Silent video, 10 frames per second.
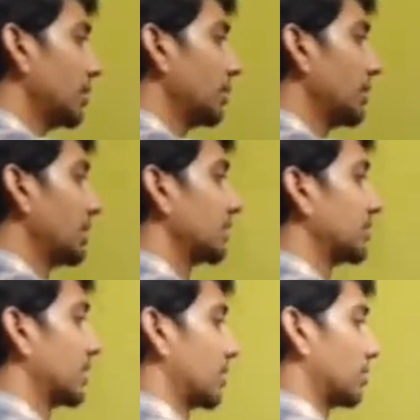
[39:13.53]
will be
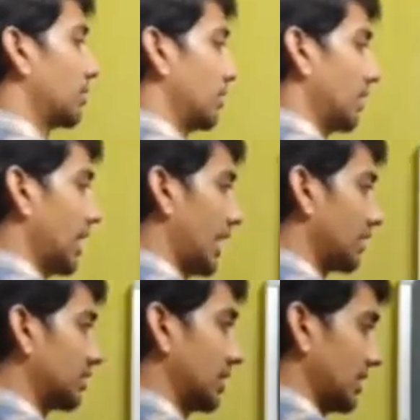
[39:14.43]
set of all
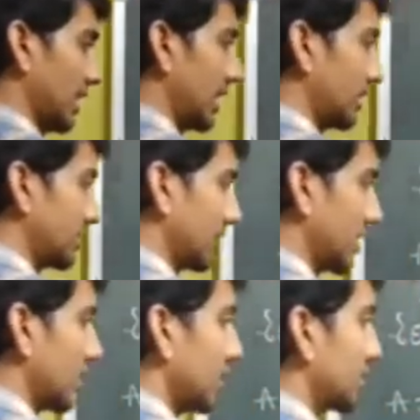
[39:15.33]
x in x
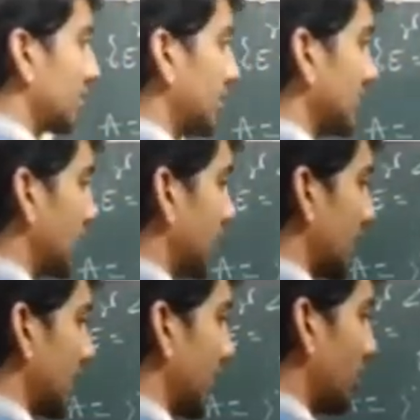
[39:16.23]
such
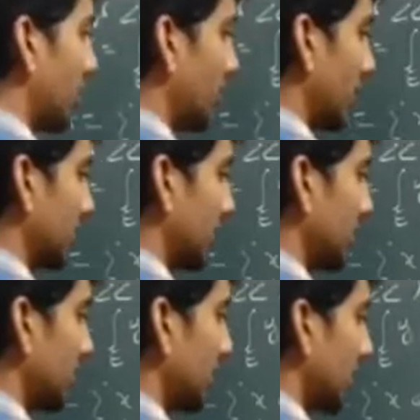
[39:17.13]
that f of x
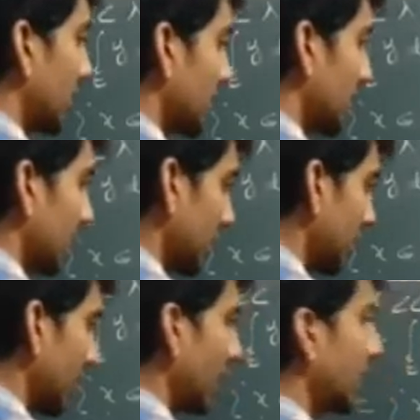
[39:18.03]
is
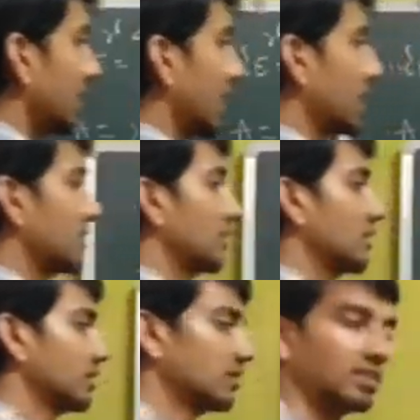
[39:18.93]
greater than
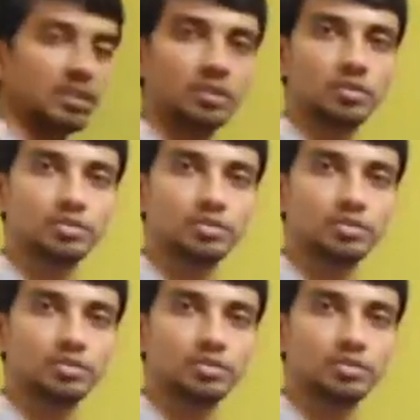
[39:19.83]
0.